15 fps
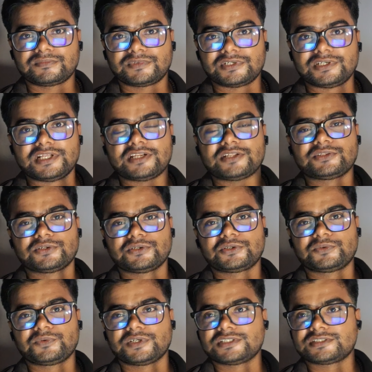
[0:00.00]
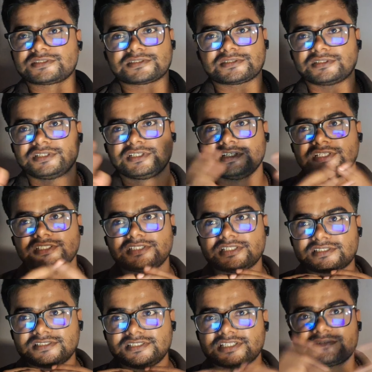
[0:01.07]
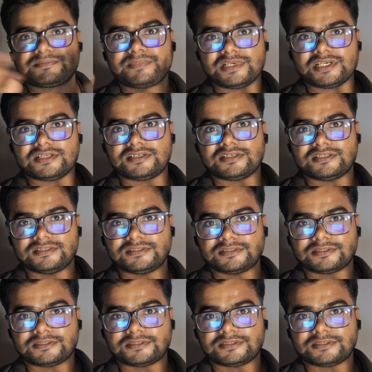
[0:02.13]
Denethor was just despaired,